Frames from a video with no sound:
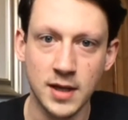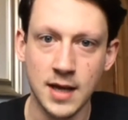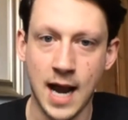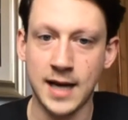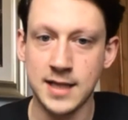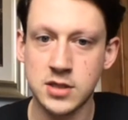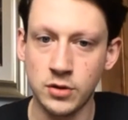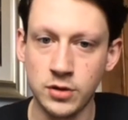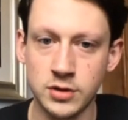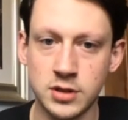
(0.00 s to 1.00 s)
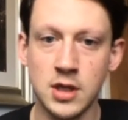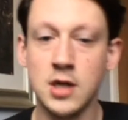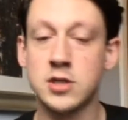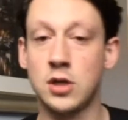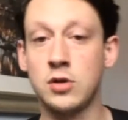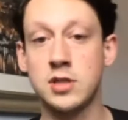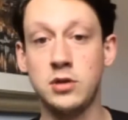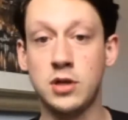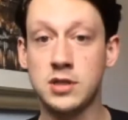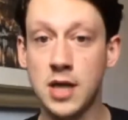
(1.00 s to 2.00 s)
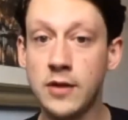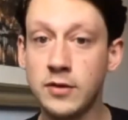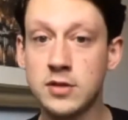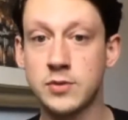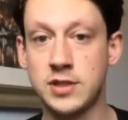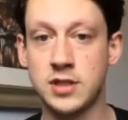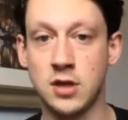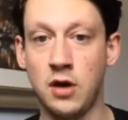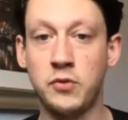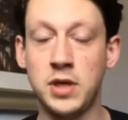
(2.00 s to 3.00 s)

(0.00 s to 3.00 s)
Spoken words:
And it's good as long as you can turn those switches off when